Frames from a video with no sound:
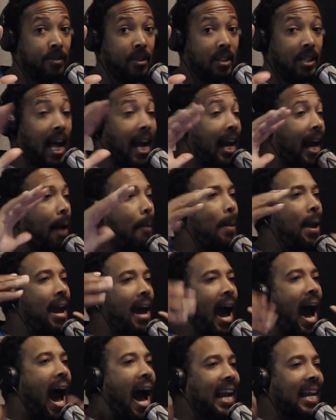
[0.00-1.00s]
Like,
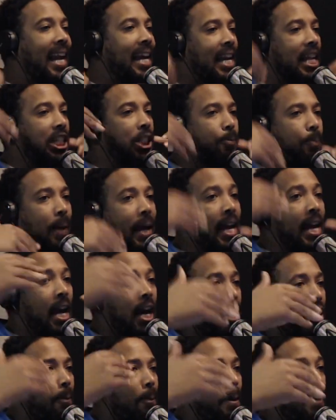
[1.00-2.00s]
I can't explain
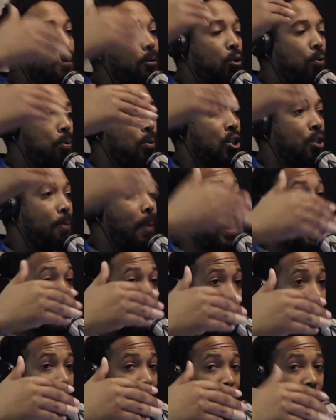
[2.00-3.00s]
other people's
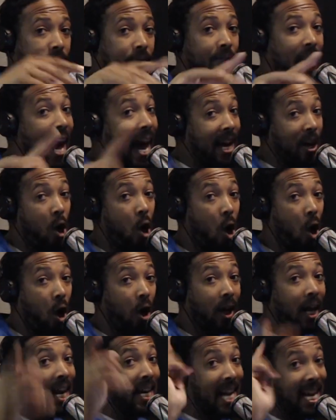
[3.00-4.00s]
perspective at
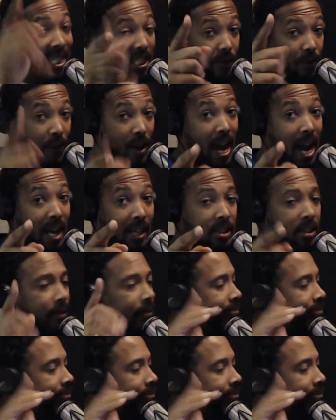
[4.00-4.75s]
all. And that's a fact.